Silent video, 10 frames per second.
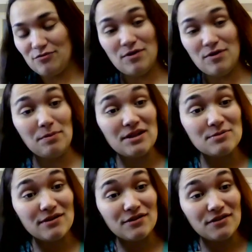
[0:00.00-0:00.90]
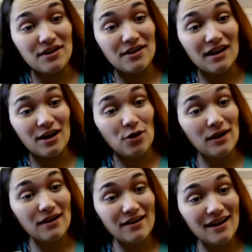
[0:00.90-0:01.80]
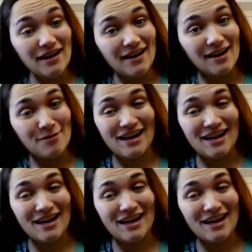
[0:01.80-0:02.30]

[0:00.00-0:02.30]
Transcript: Ripley's Believe It or Not aquarium,